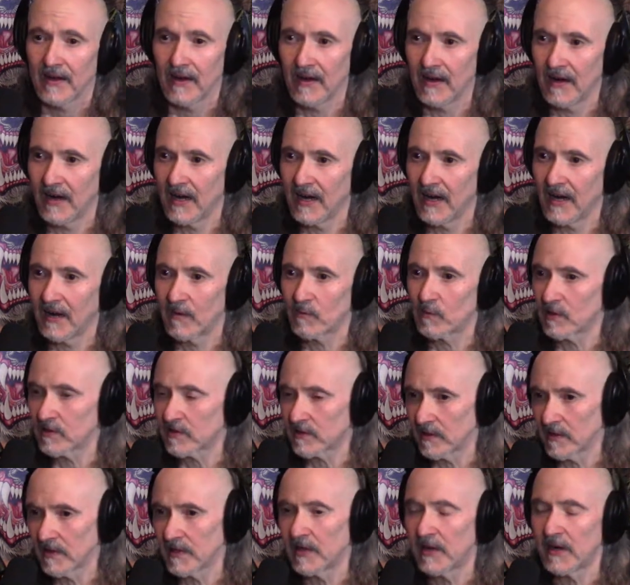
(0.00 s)
I uh, wrote
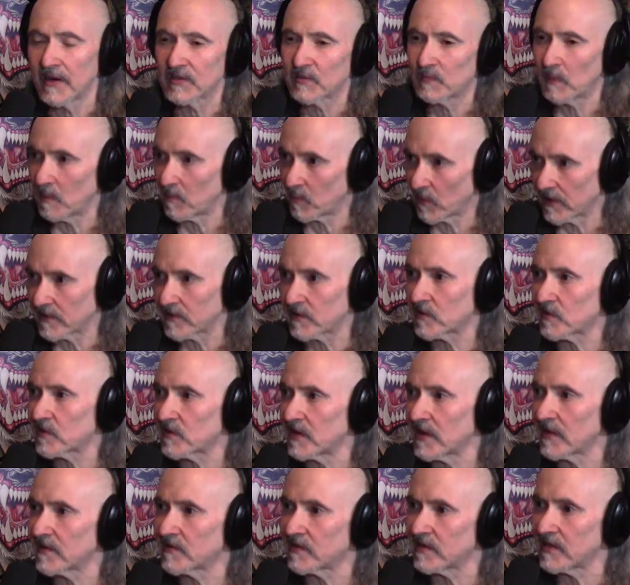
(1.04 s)
the lyrics. My brother
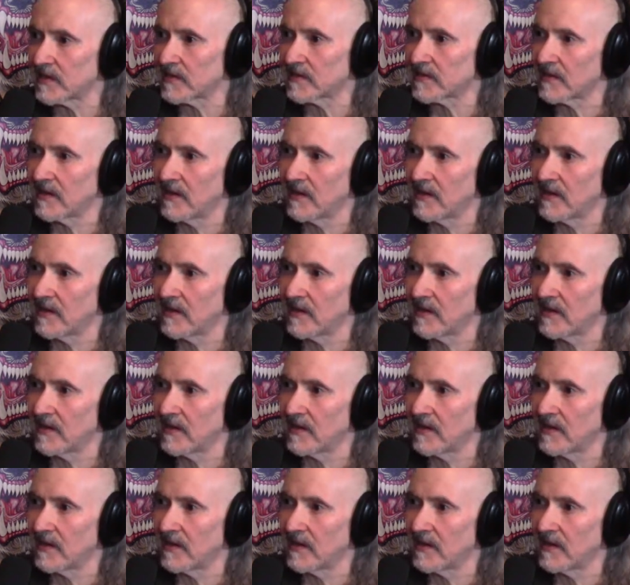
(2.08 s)
sings it.